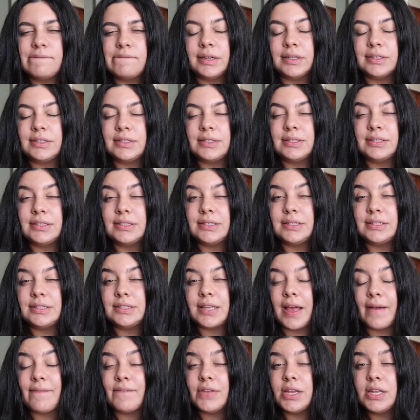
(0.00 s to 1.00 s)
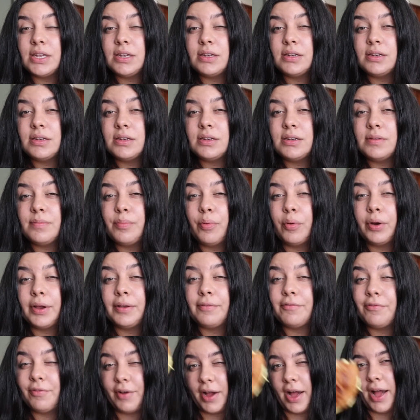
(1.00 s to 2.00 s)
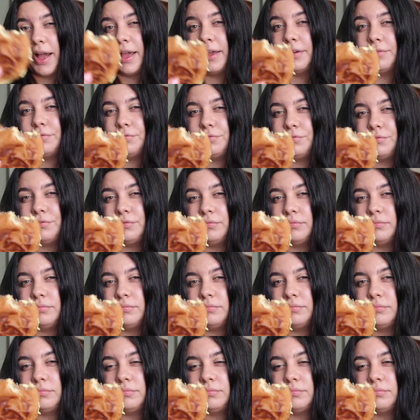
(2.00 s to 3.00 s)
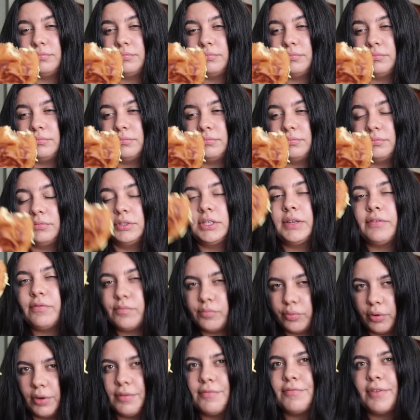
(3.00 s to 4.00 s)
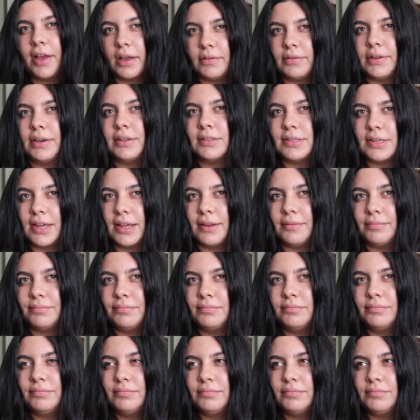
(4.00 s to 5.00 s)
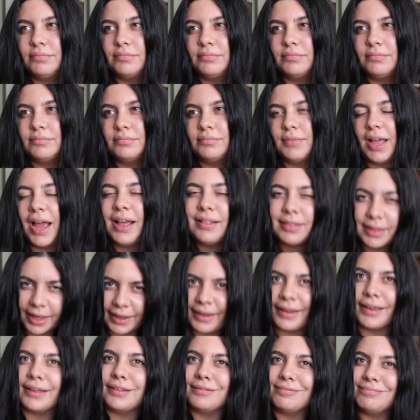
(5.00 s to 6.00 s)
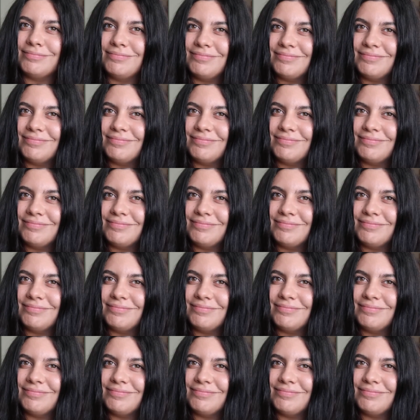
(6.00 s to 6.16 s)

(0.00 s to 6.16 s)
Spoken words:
a 7.5 out of 10. I like it.